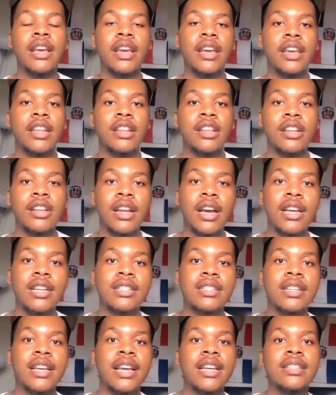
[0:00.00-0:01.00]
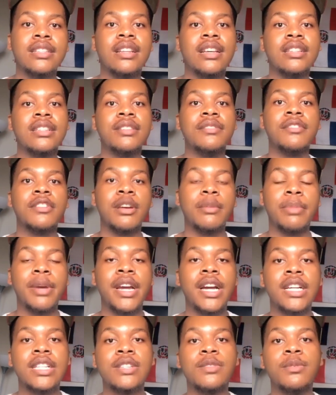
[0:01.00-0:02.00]
in the United States doesn't even
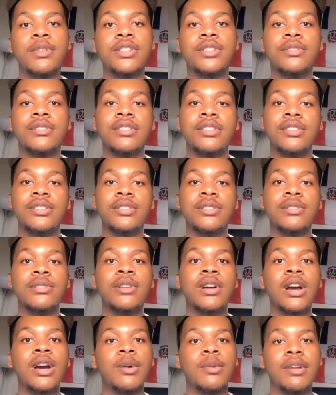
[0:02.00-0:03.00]
compare to what you can do